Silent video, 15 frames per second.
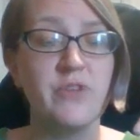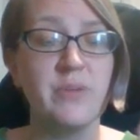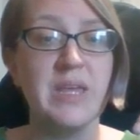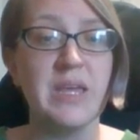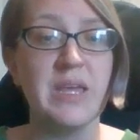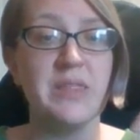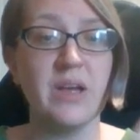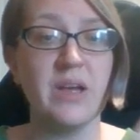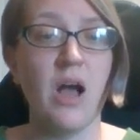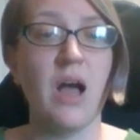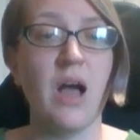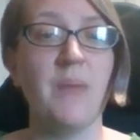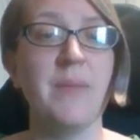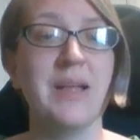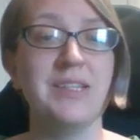for me in the
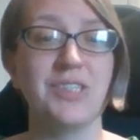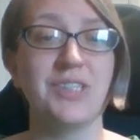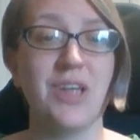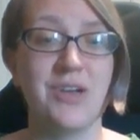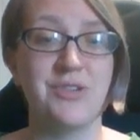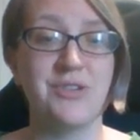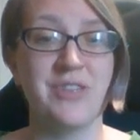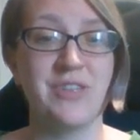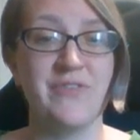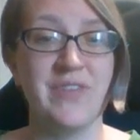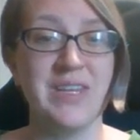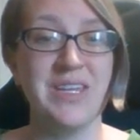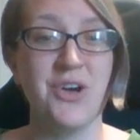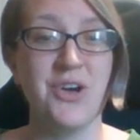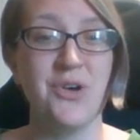comments under the
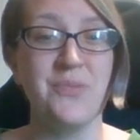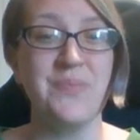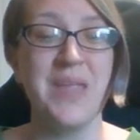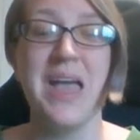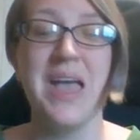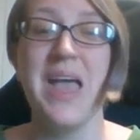video,